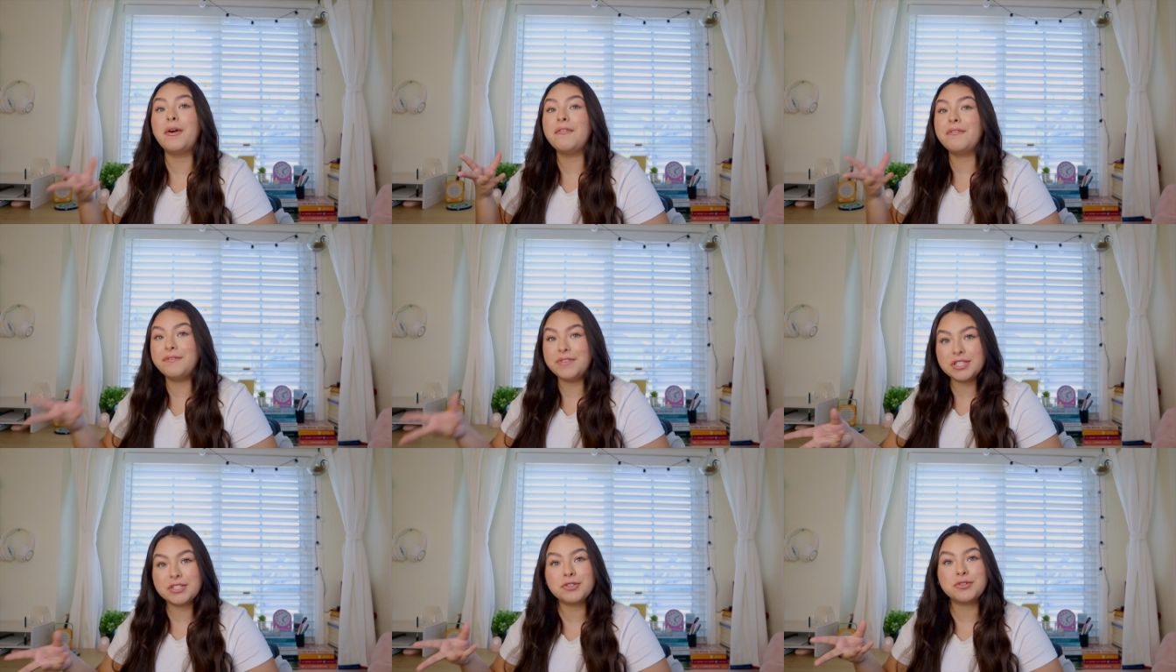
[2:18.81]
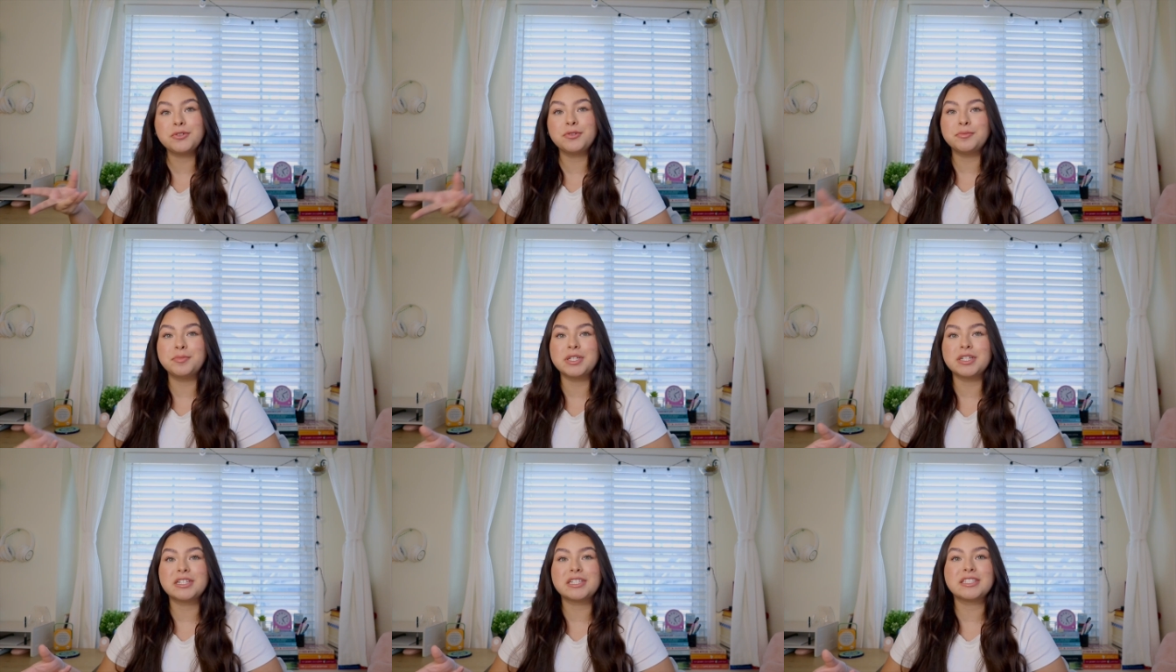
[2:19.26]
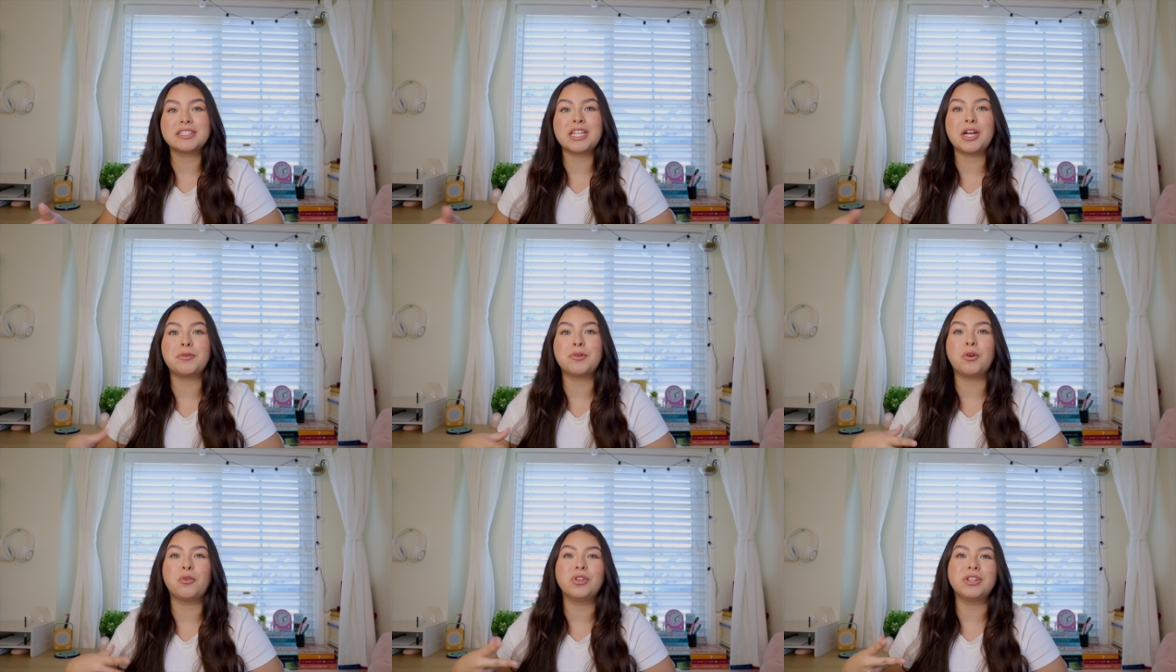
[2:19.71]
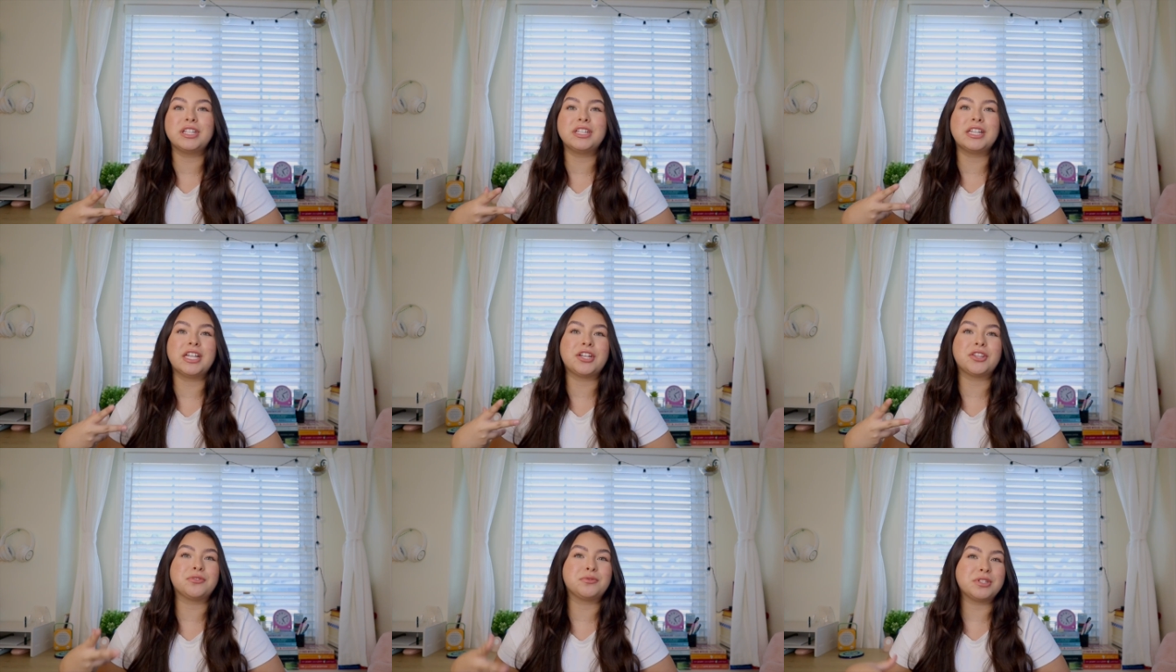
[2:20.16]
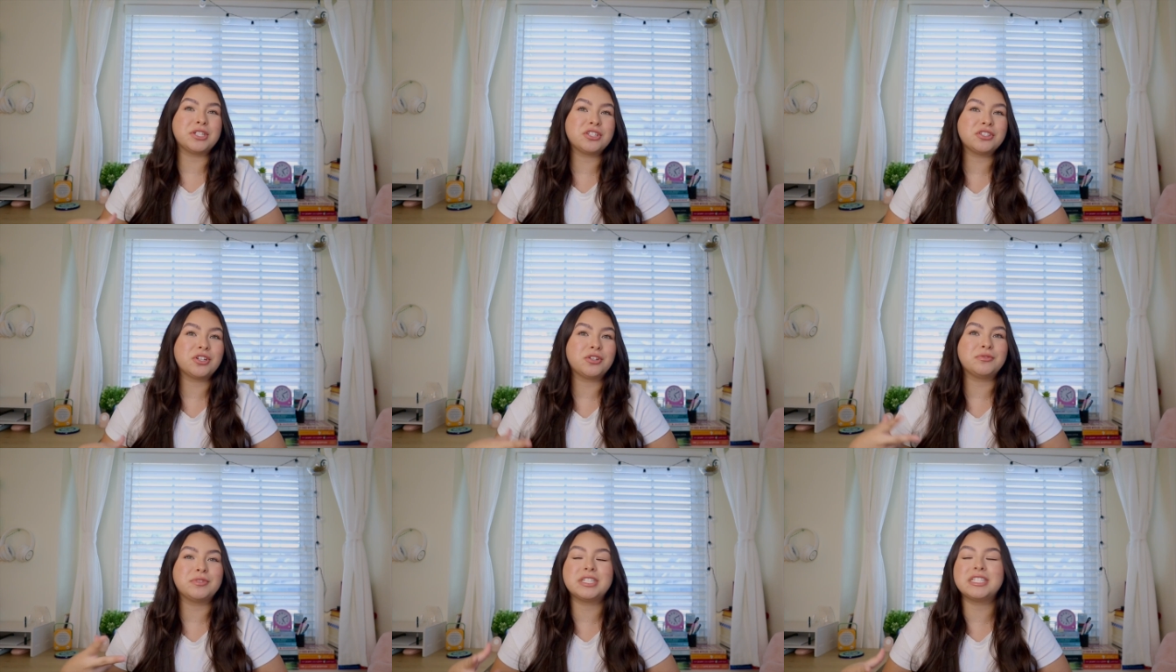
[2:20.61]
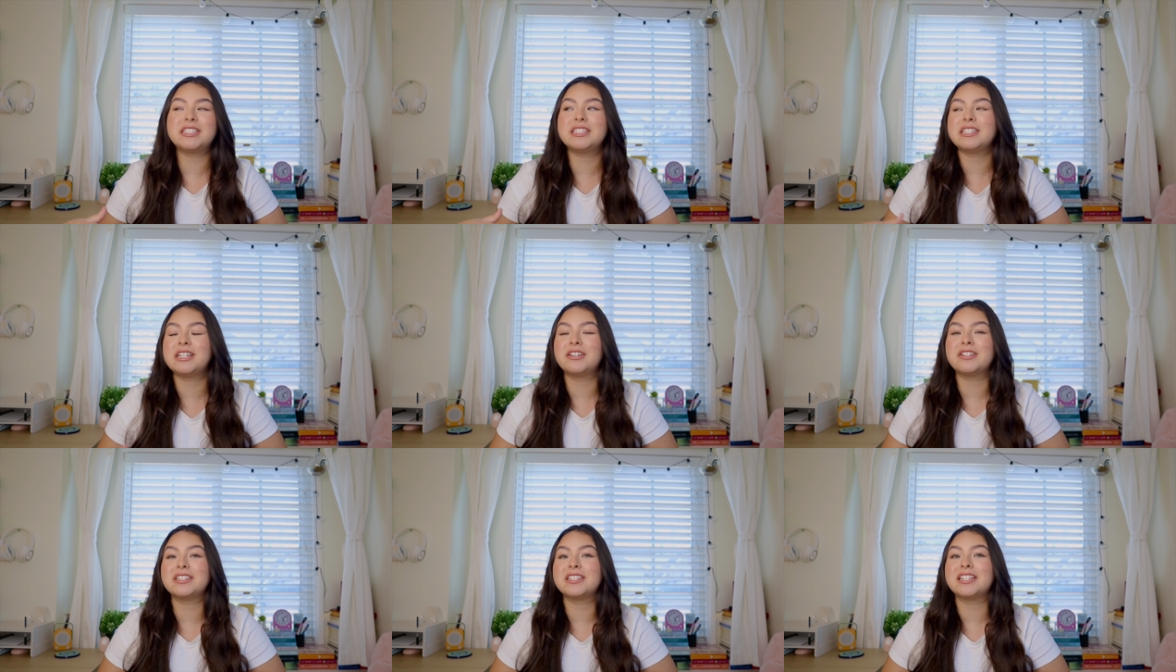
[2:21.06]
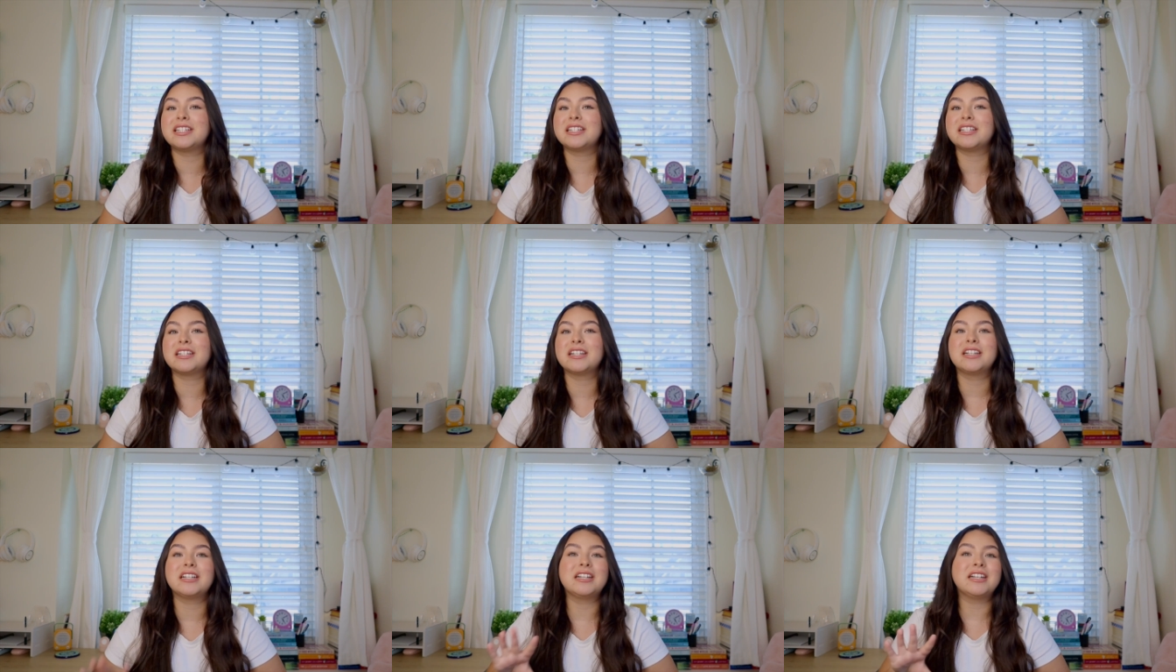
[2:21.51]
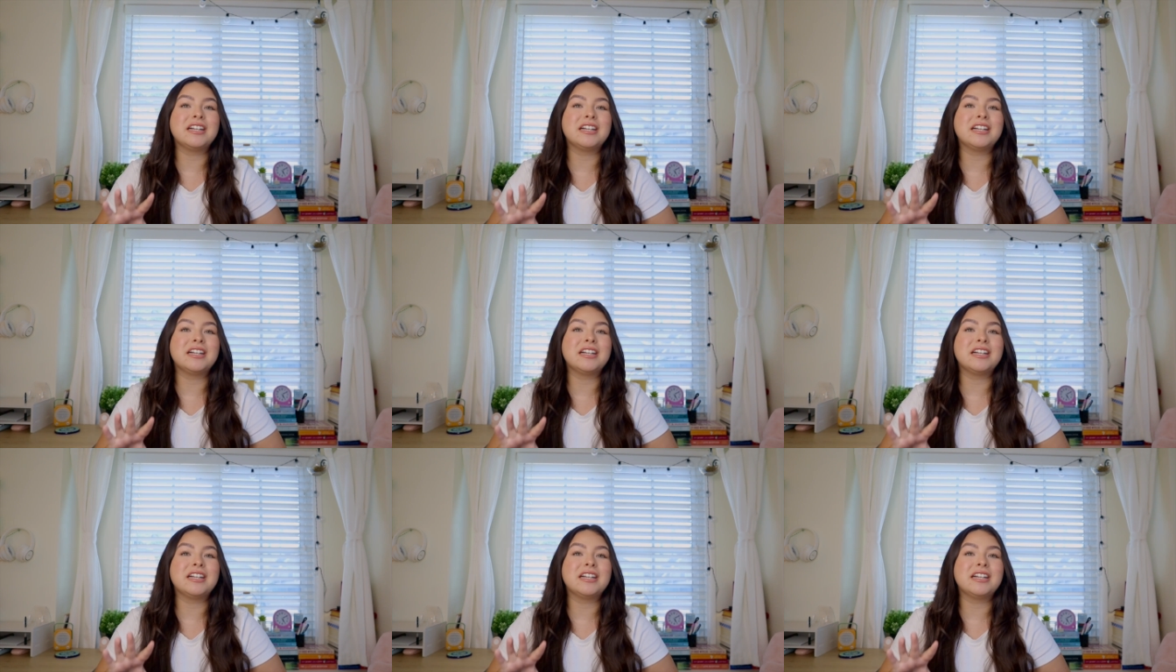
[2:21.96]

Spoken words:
physical books that were only like 3 star reads, and I was like,